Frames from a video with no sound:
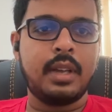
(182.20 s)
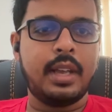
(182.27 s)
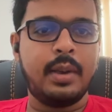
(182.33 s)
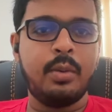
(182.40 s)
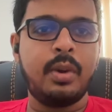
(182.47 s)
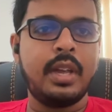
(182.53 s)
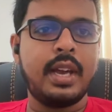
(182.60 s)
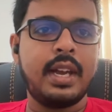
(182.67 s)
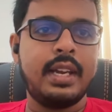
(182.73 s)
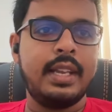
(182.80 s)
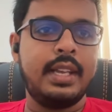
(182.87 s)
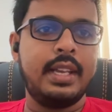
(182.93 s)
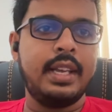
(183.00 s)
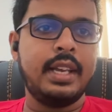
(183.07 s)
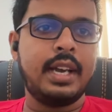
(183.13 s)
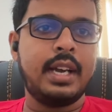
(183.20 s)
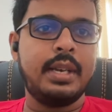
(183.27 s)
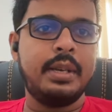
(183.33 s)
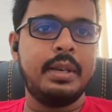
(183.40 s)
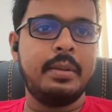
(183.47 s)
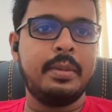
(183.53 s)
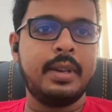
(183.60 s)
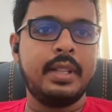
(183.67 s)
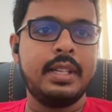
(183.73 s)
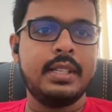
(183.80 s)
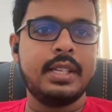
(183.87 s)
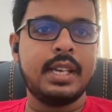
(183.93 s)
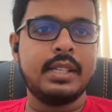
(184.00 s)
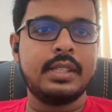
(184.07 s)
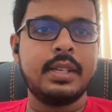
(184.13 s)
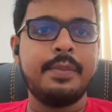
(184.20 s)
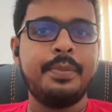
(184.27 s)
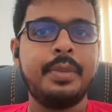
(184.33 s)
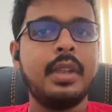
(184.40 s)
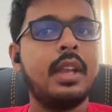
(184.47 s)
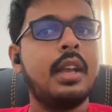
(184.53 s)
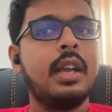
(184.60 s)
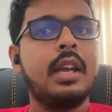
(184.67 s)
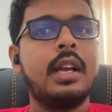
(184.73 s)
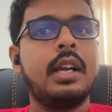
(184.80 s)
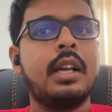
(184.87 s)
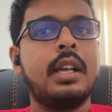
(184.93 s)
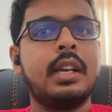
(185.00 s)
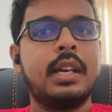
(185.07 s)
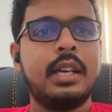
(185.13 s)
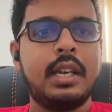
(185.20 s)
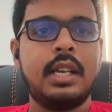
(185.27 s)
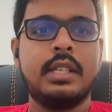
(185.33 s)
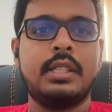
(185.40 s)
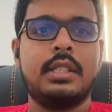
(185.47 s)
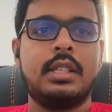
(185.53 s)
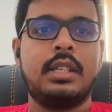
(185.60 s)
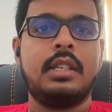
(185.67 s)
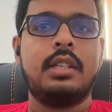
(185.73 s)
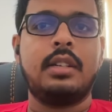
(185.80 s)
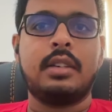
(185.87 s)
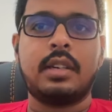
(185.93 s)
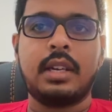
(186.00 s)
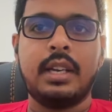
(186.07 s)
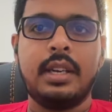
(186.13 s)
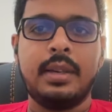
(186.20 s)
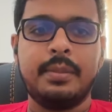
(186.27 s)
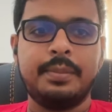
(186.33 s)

every IDE identify this as a test, right?